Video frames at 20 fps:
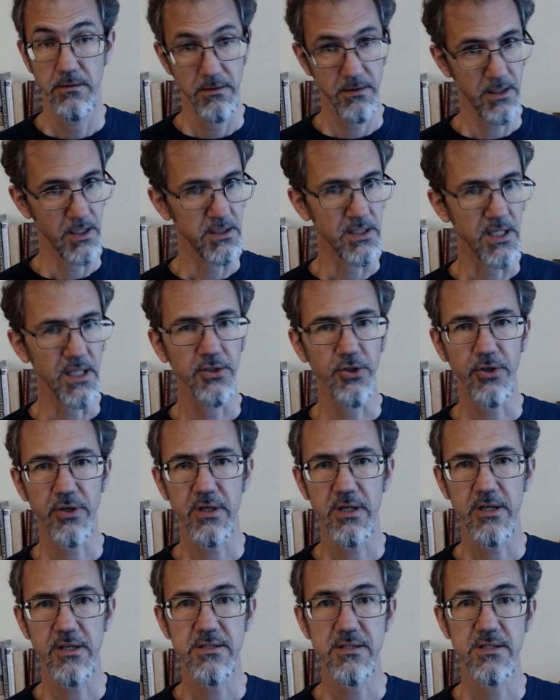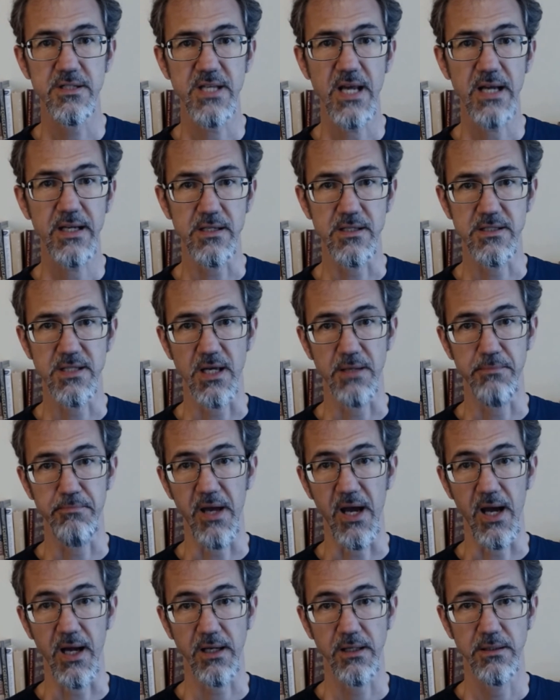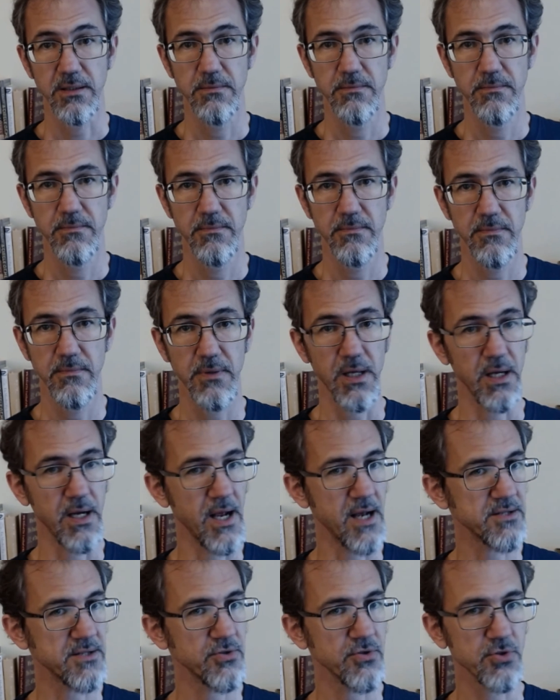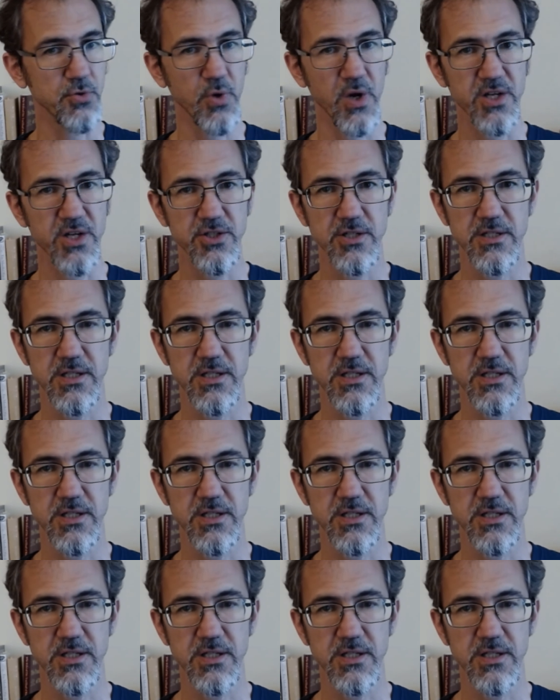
And then look at a second setback and ask those questions